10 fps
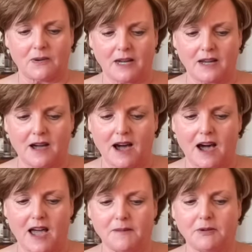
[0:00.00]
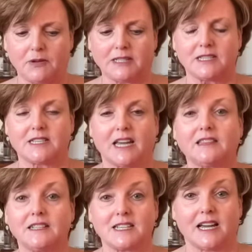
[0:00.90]
well, I'm going to take
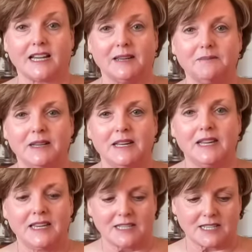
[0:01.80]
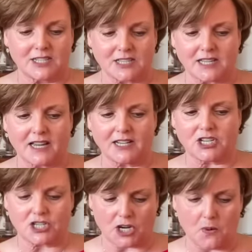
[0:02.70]
the time to just kind of
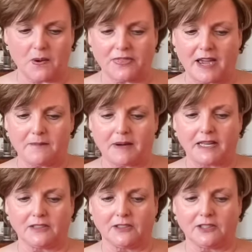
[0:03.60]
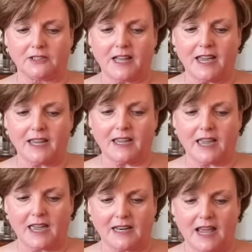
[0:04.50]
show what that might look like
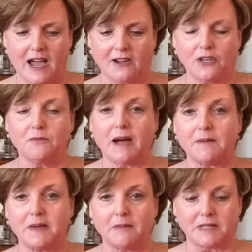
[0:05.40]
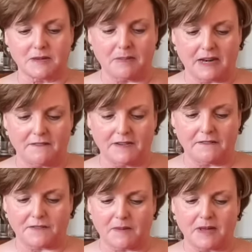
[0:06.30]
and how you might be able to benefit
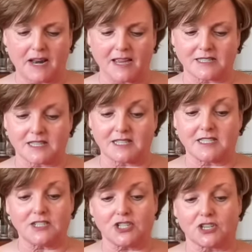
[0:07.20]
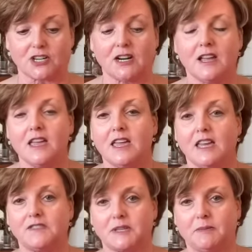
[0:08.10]
from it as a stitcher
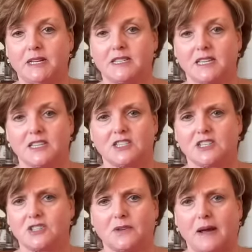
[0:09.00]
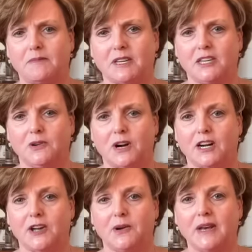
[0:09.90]
if somebody says, just grab the QR
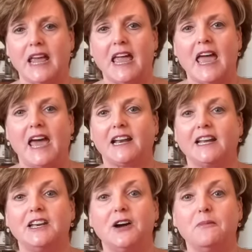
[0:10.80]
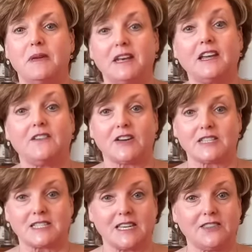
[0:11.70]
code. And I know many of
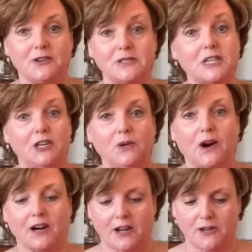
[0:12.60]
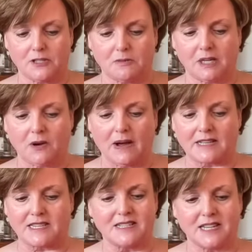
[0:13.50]
us see those QR codes when we go out
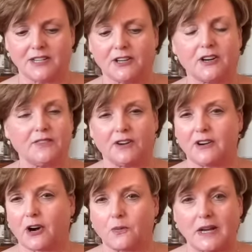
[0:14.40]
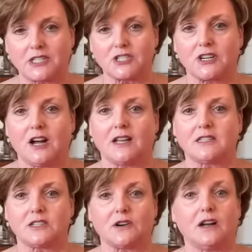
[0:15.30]
to dinner, they're at our restaurants,
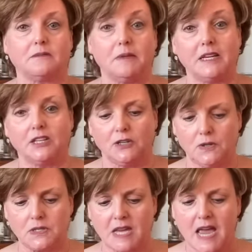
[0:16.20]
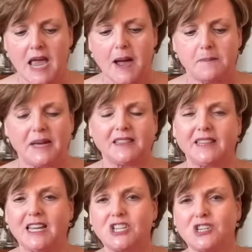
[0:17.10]
they're on menus, but
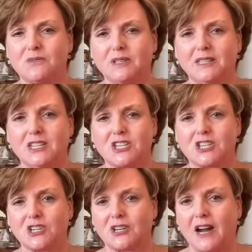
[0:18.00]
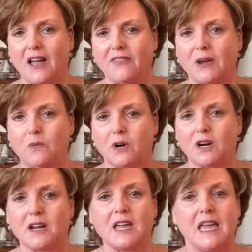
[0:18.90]
unless you're really sure how they
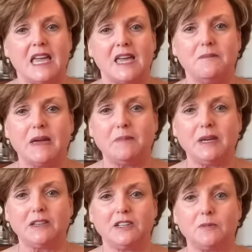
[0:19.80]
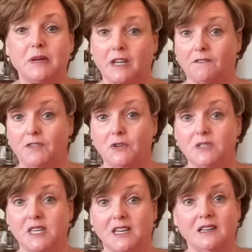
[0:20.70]
work, it may be a little bit
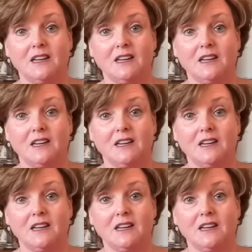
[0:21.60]
confusing